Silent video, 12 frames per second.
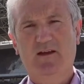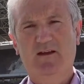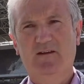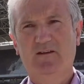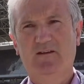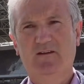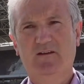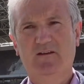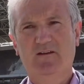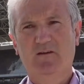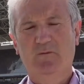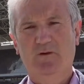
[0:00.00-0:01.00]
and
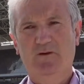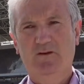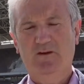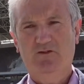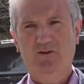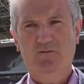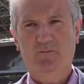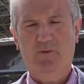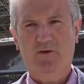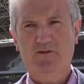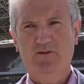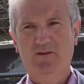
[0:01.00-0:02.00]
uh, what he achieved
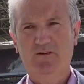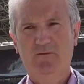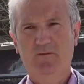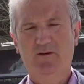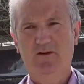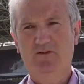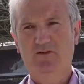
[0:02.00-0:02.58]
personally, what he